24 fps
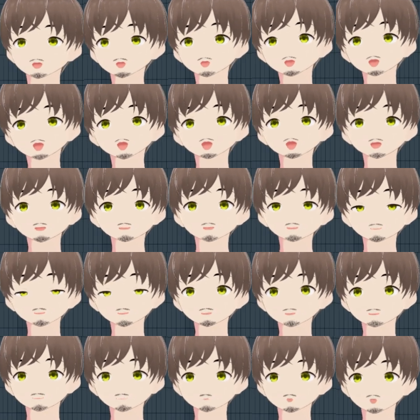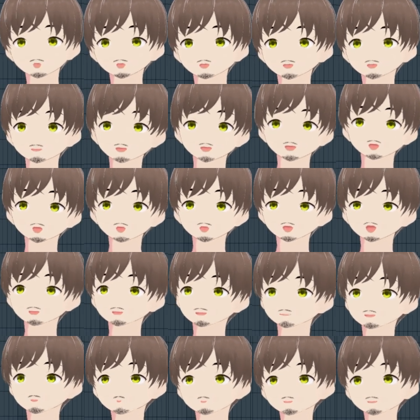guys, it's Virtual Beats coming
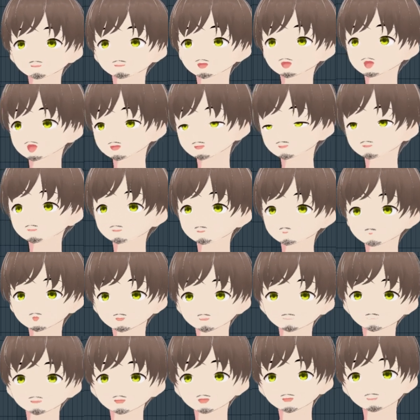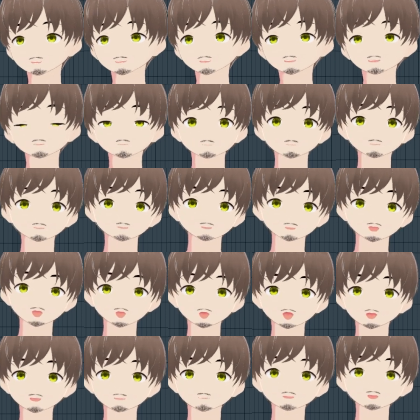at you live once again from the
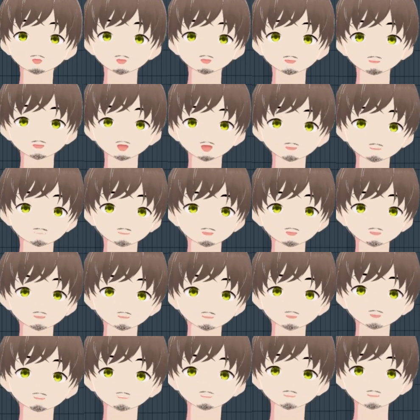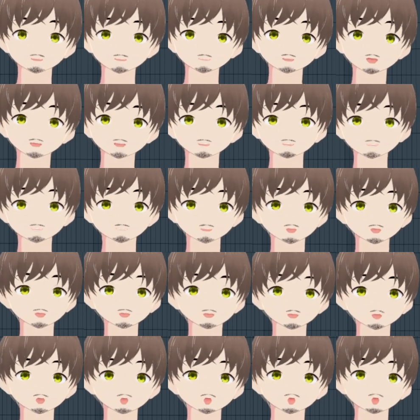simulation, and in today's
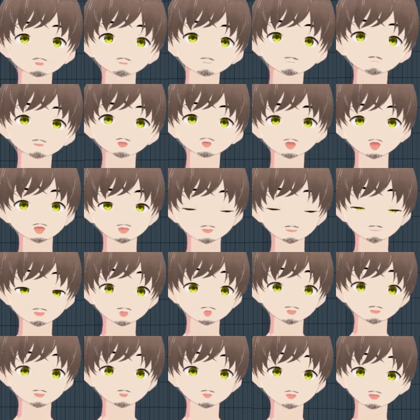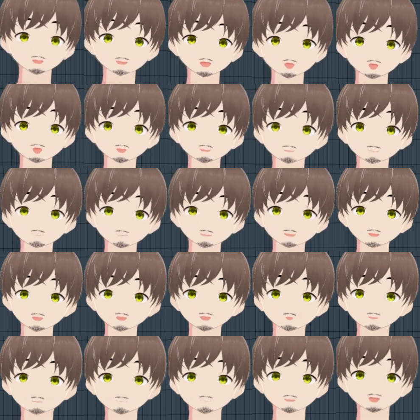video I'm gonna be showing you how to master your
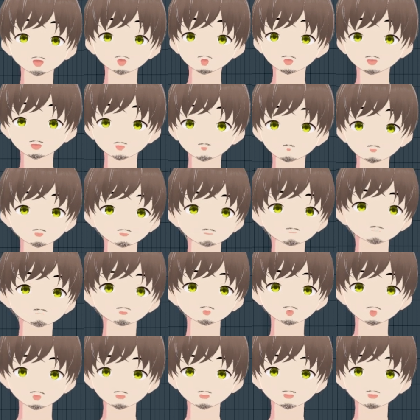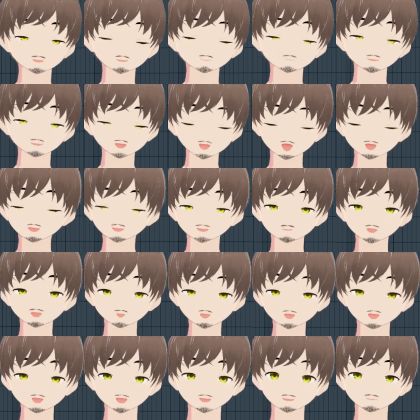song with only stock
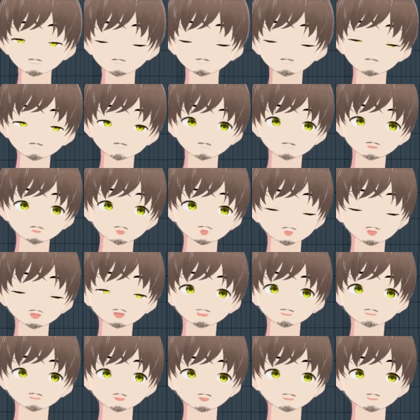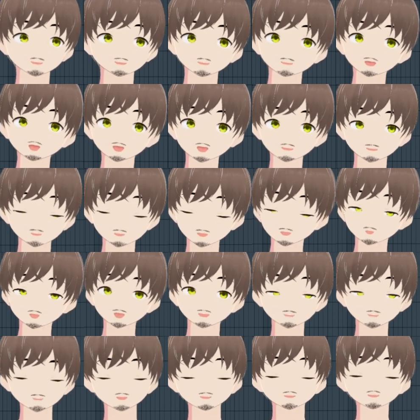plugins. If you don't have that luxury of
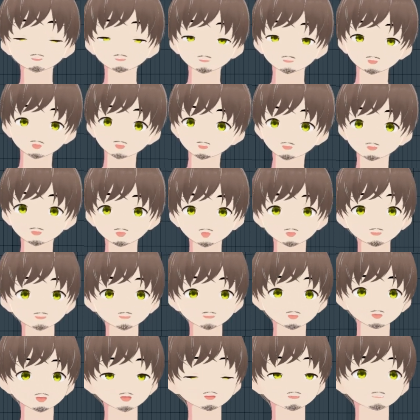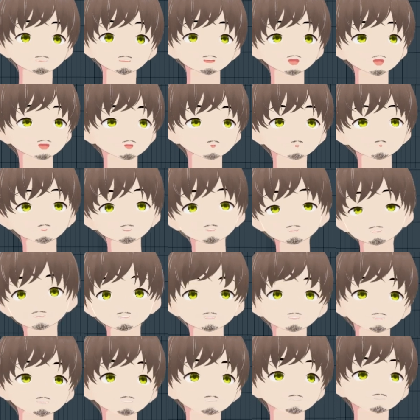having third-party plugins like
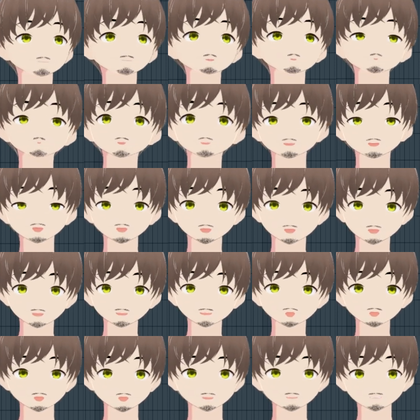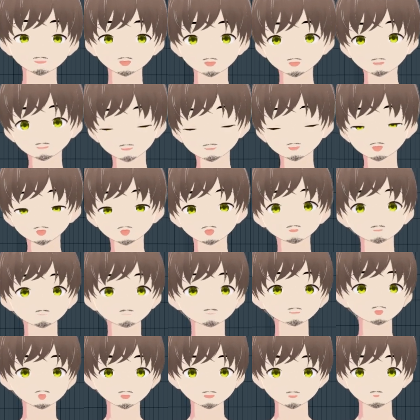Waves and UAD and all this other stuff,
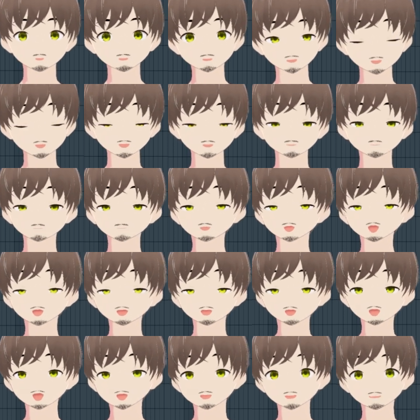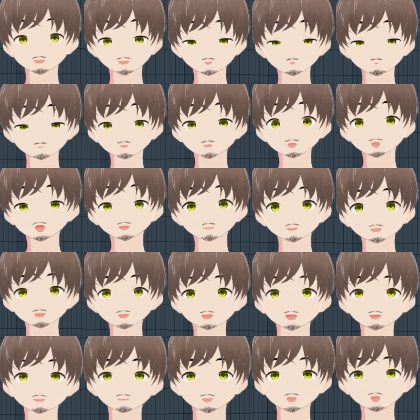don't worry, I got you. I'm gonna show you how
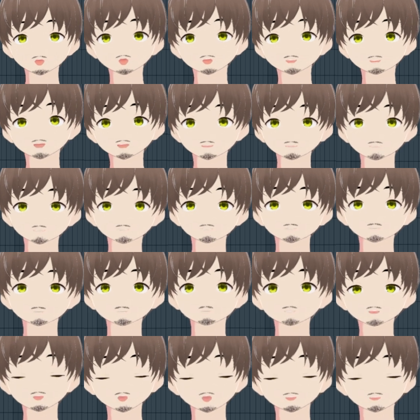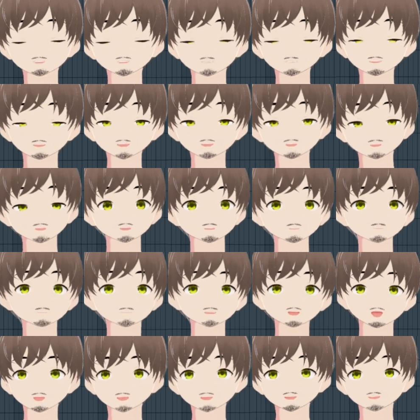to mix and master
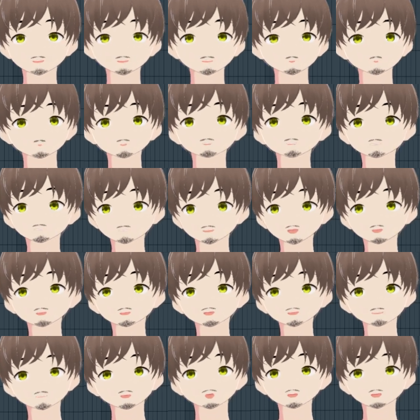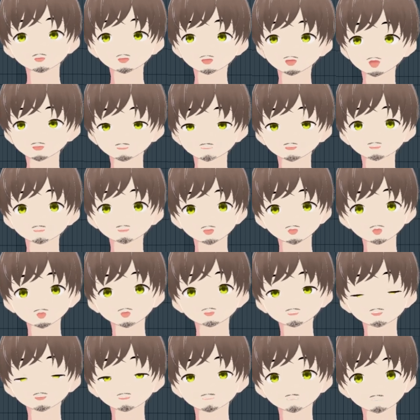start to finish. Well, actually I already showed you guys how to
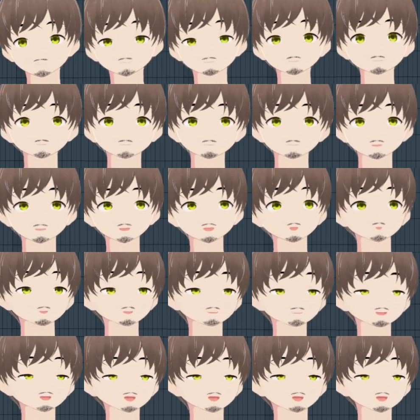mix if you checked